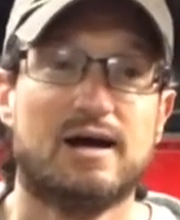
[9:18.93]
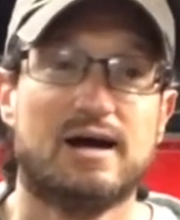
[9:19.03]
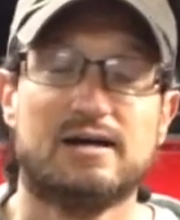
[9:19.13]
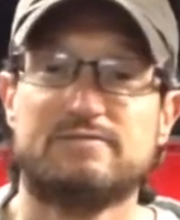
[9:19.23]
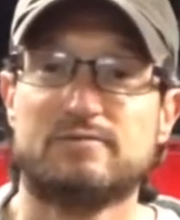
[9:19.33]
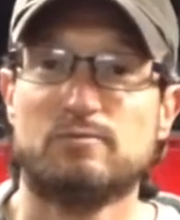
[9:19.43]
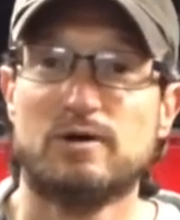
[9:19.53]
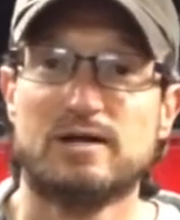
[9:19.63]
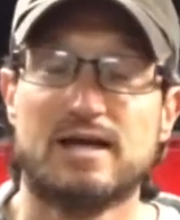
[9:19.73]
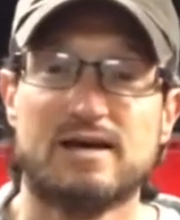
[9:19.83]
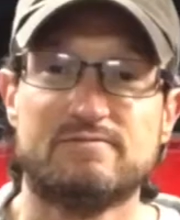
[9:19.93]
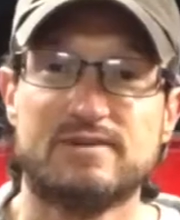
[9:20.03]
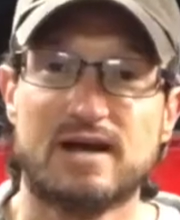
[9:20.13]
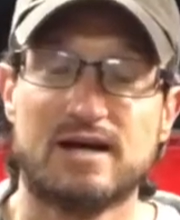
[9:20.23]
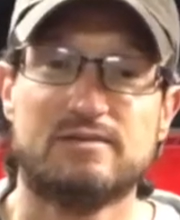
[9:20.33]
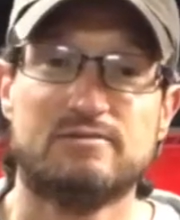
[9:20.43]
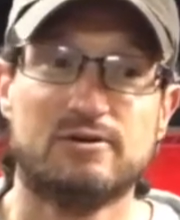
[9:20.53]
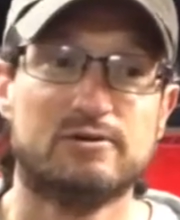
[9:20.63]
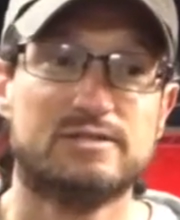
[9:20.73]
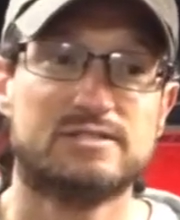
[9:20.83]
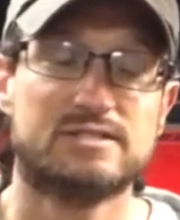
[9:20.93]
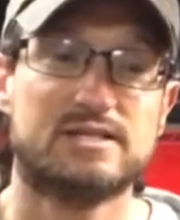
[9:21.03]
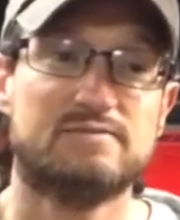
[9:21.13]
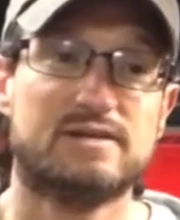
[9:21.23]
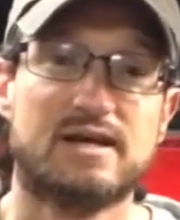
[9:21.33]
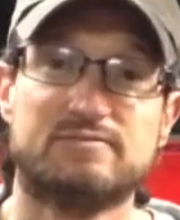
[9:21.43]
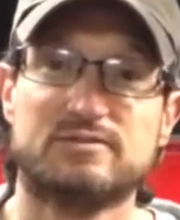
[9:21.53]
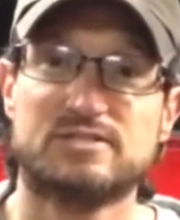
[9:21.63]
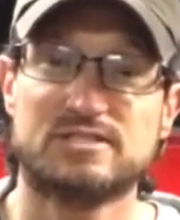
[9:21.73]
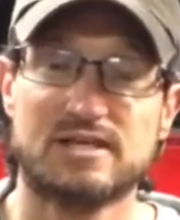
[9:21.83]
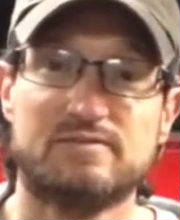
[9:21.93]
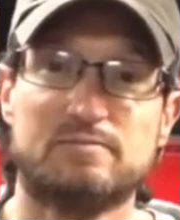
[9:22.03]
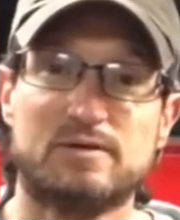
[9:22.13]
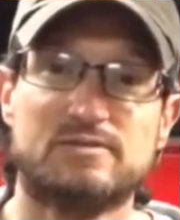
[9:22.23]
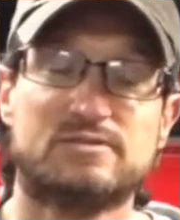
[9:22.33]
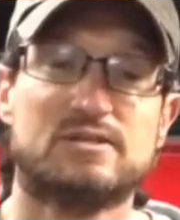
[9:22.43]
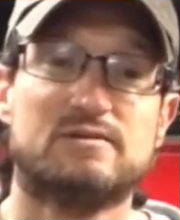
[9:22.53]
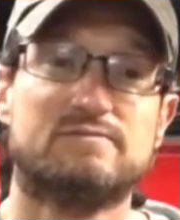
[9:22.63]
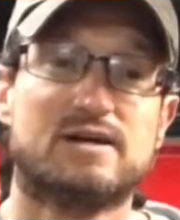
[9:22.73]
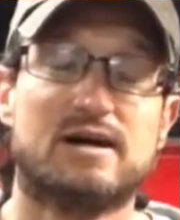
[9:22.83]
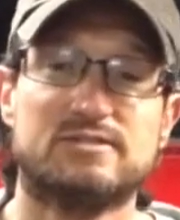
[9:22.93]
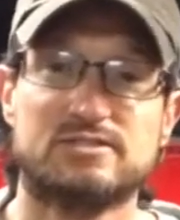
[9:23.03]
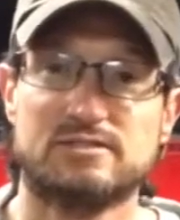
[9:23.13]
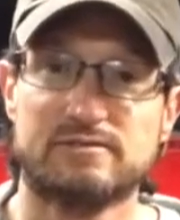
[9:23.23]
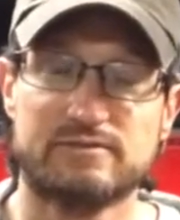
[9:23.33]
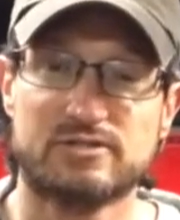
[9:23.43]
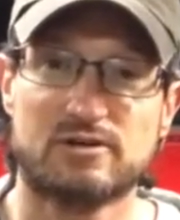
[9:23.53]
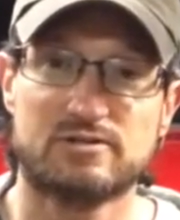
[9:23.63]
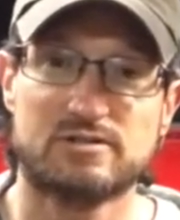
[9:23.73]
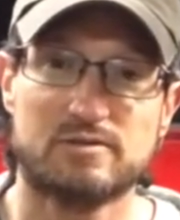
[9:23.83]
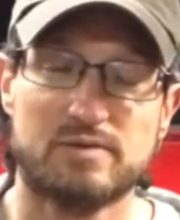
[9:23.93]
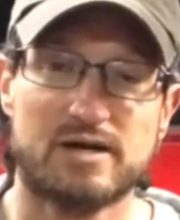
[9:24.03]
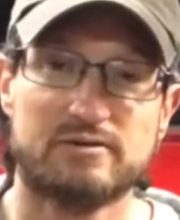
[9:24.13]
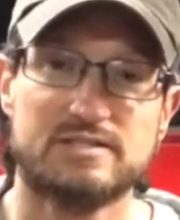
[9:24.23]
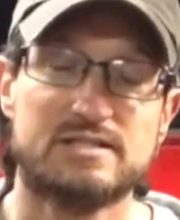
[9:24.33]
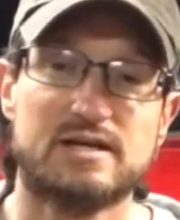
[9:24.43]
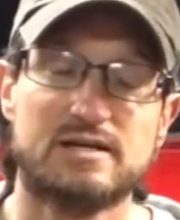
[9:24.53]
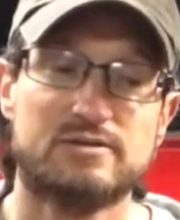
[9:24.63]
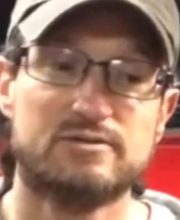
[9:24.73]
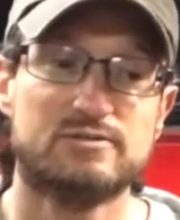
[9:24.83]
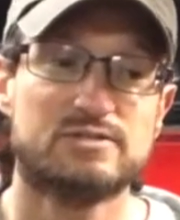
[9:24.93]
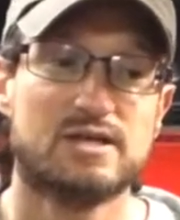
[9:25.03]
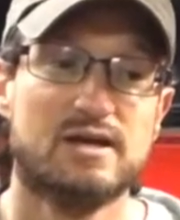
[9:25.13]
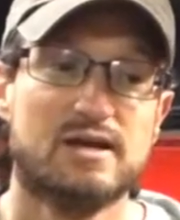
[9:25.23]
I, for one, have not noticed, even after seven months of constantly recharging the batteries that I used,